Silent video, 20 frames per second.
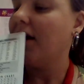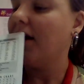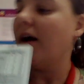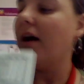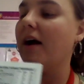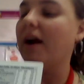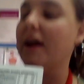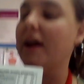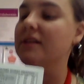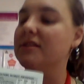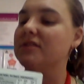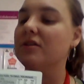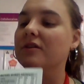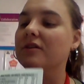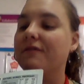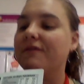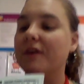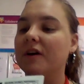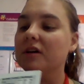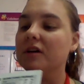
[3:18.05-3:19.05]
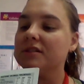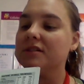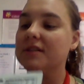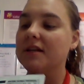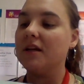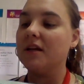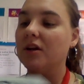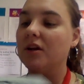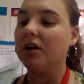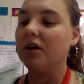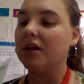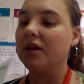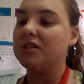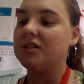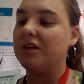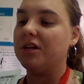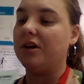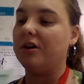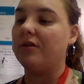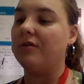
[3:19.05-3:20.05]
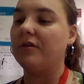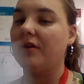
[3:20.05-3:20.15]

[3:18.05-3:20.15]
All right, so the first thing you're gonna do